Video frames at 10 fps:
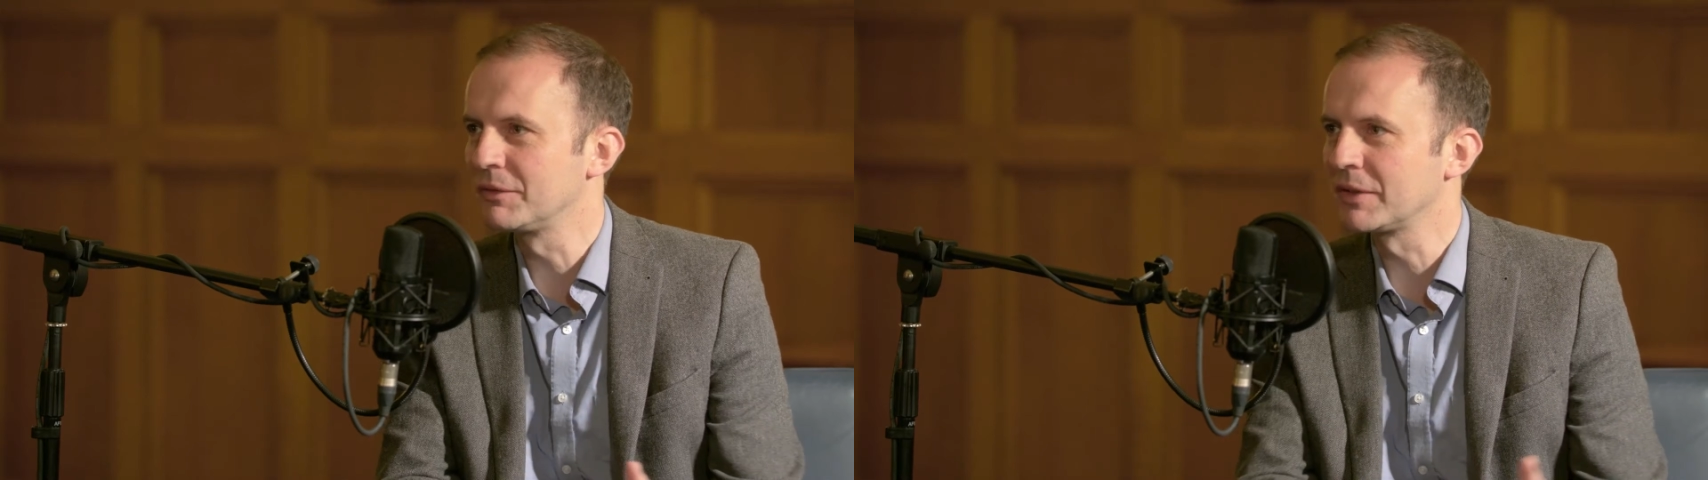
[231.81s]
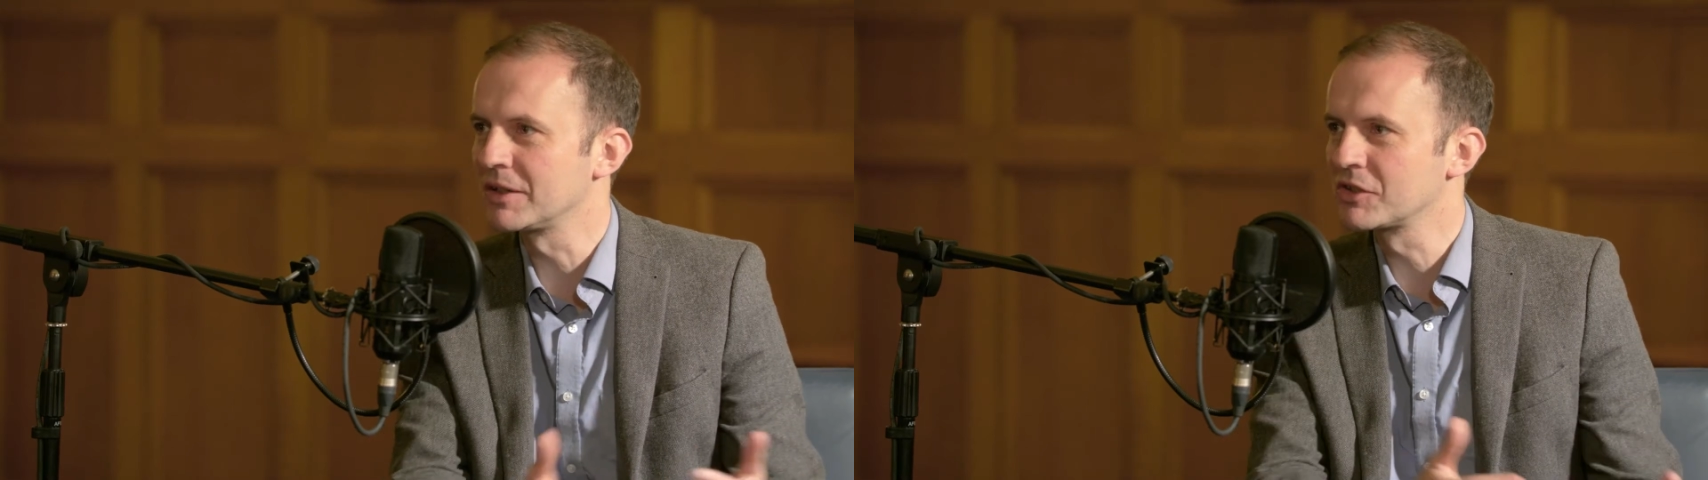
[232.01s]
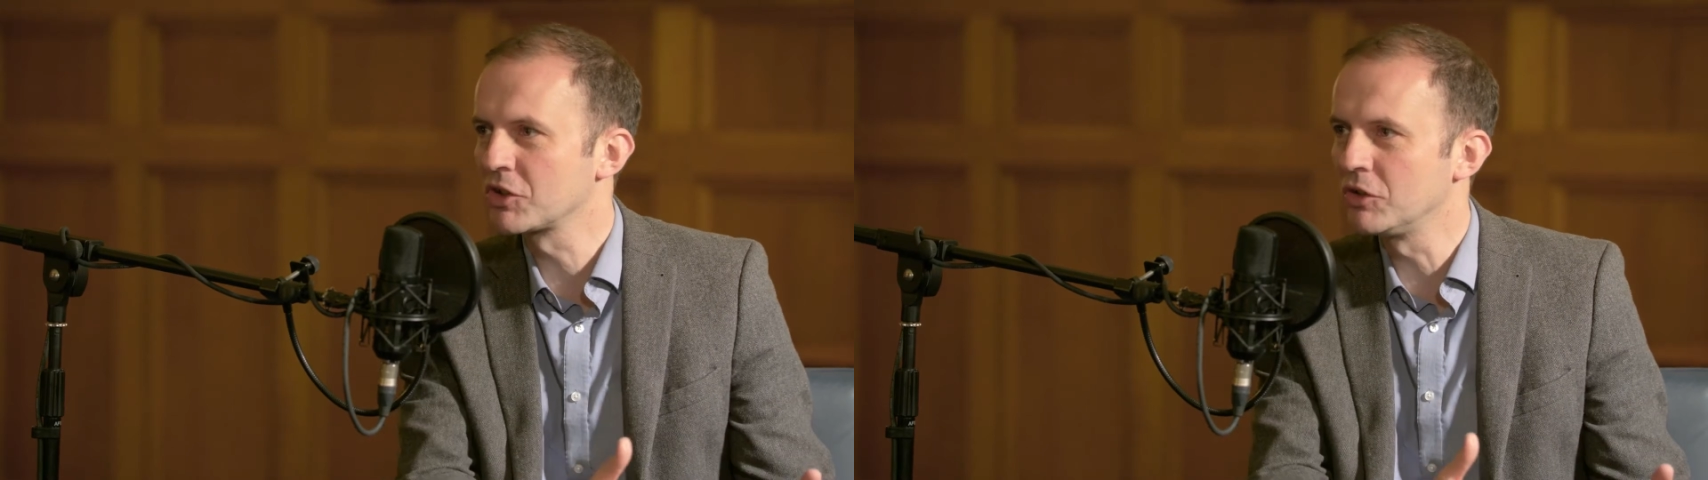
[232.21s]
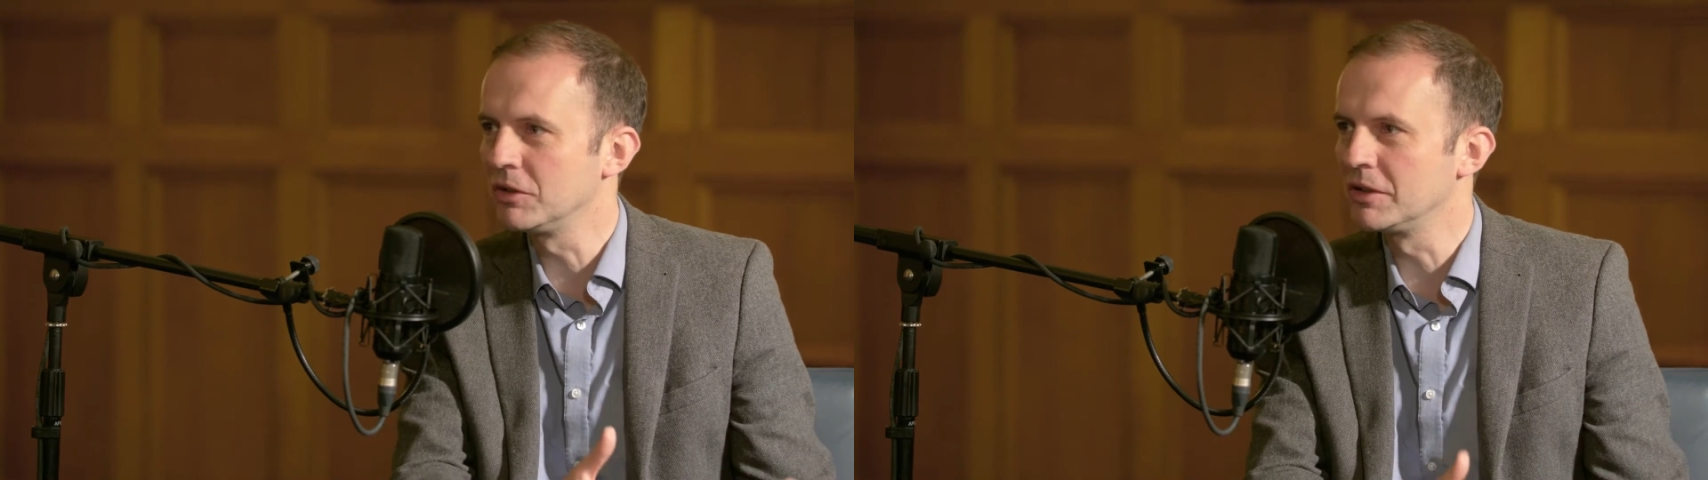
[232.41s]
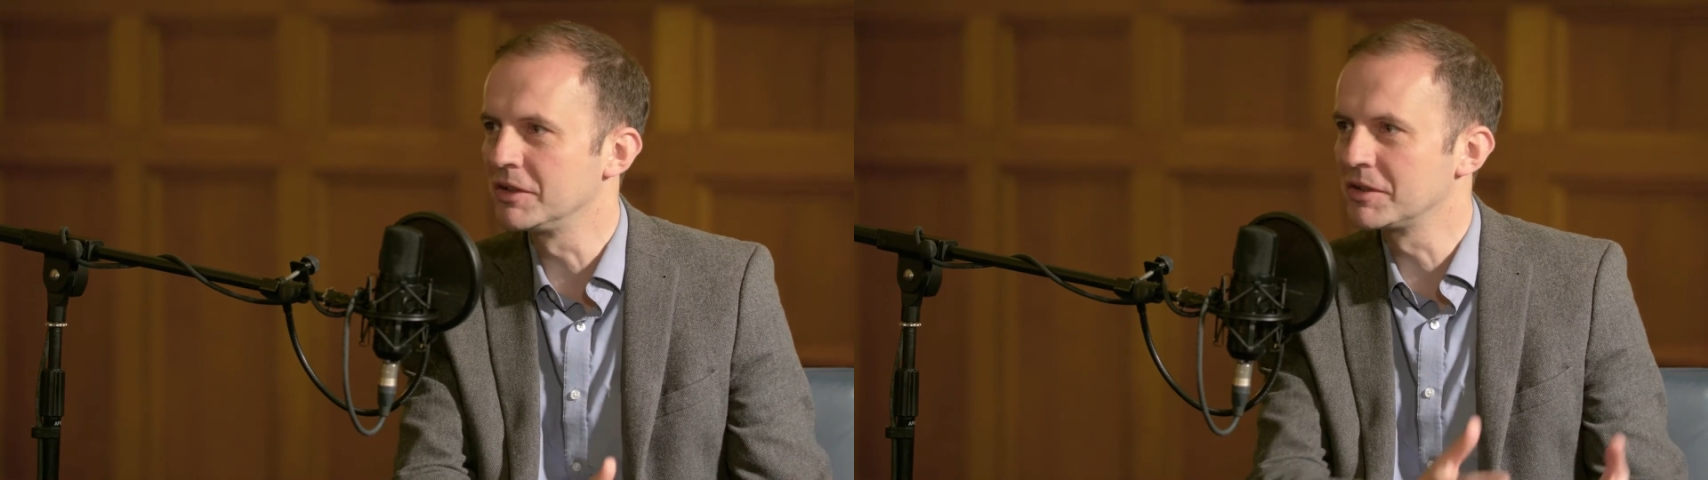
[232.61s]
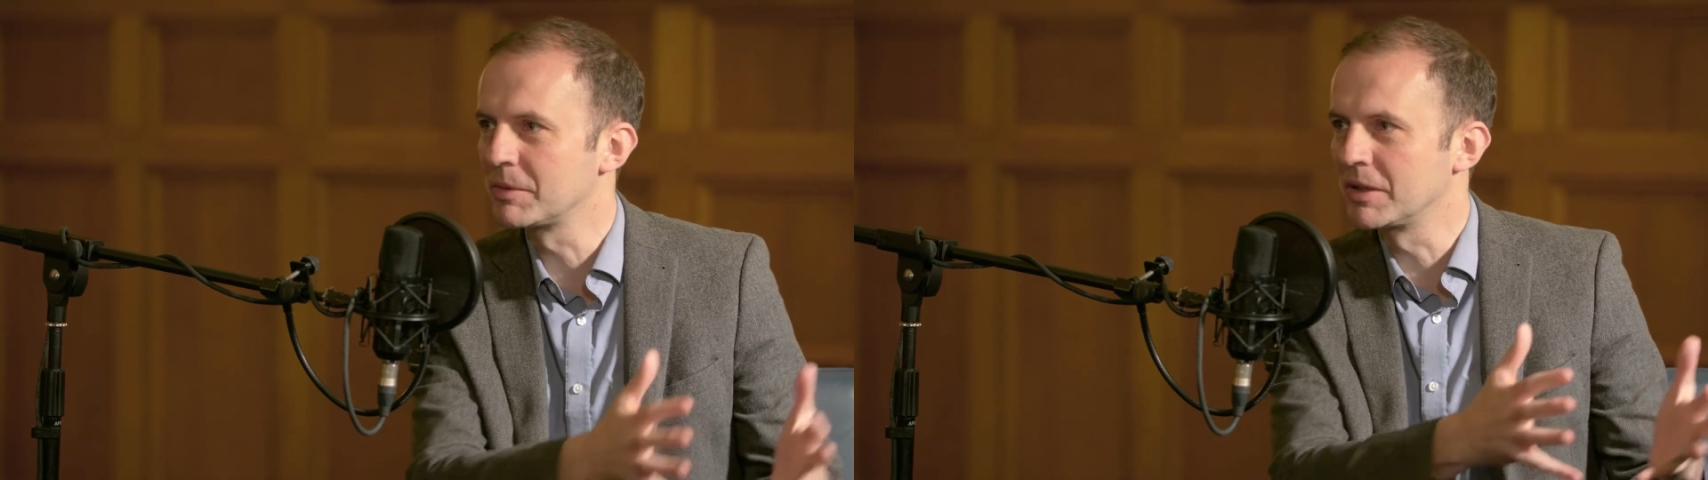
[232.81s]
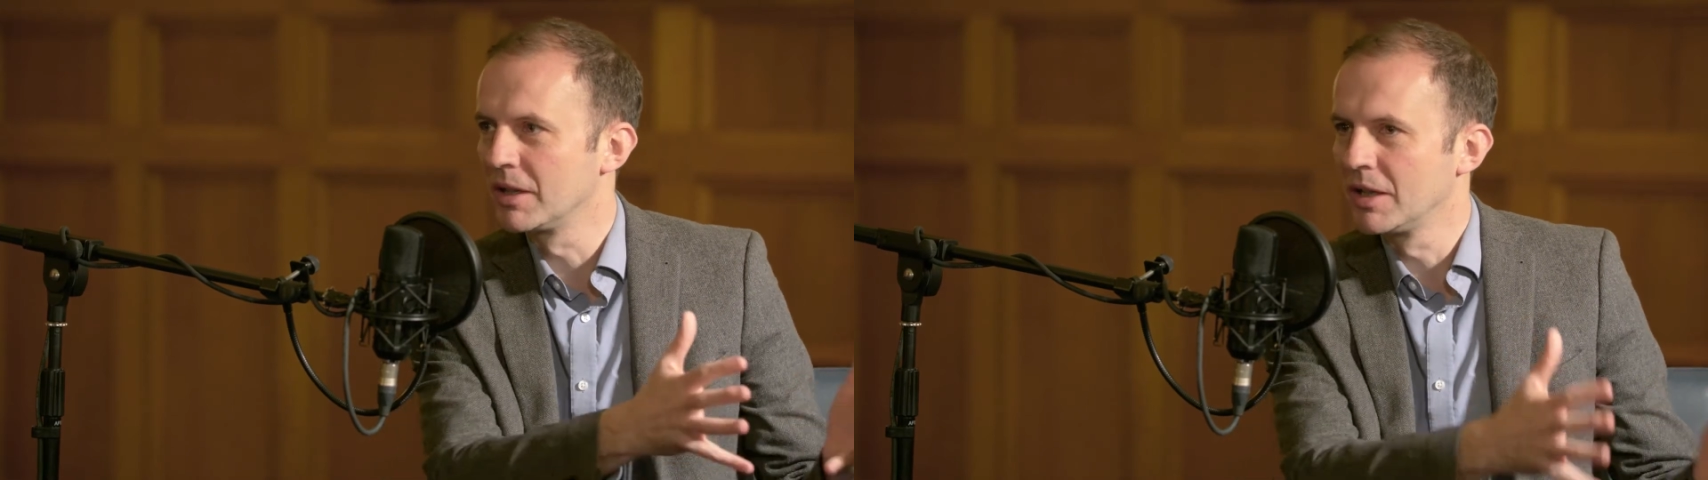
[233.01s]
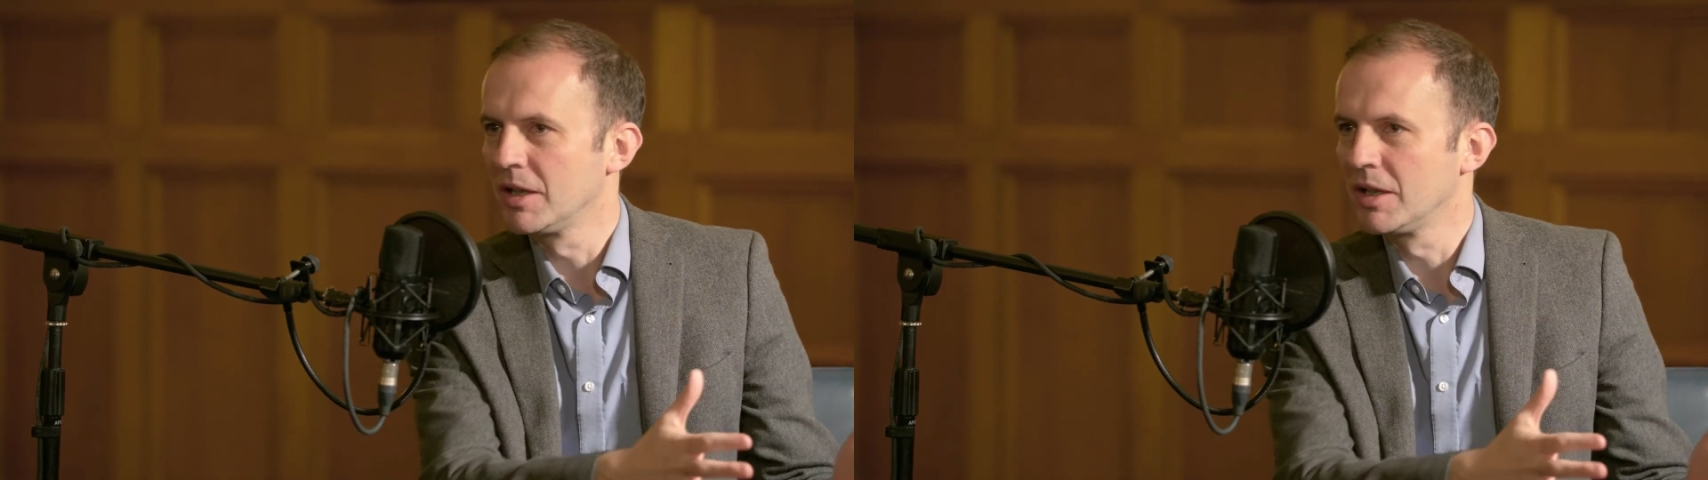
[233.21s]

living in Scotland, but